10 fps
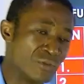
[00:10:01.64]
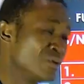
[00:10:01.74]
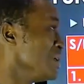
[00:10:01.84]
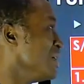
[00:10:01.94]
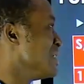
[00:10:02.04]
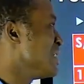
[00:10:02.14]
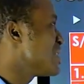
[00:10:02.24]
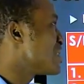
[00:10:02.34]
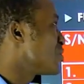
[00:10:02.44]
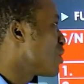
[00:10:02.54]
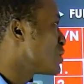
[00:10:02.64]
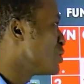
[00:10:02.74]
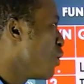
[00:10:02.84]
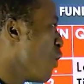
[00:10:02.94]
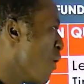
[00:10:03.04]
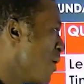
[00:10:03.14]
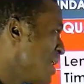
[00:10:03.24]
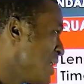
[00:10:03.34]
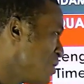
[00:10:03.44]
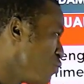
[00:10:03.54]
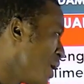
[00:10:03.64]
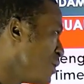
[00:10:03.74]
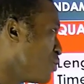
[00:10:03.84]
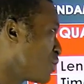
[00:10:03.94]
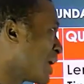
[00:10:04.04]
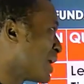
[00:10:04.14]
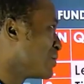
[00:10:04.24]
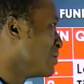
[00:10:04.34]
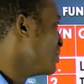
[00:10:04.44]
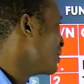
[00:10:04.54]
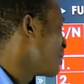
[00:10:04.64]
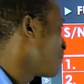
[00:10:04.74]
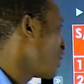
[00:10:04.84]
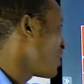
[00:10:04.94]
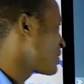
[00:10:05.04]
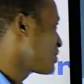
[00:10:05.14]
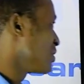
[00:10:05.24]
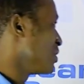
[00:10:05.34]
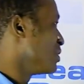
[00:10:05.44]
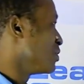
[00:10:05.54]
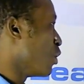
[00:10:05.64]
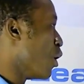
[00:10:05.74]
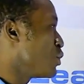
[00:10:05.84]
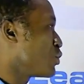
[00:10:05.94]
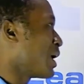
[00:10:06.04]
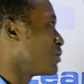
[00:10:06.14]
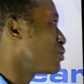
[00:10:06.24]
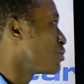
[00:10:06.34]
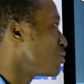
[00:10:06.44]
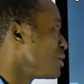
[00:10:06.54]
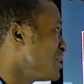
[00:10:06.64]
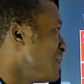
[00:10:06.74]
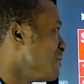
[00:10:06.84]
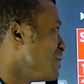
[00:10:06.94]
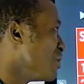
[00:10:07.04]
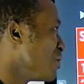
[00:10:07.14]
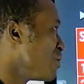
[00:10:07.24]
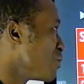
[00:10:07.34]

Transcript: you, this is not the only way you can report or you can give the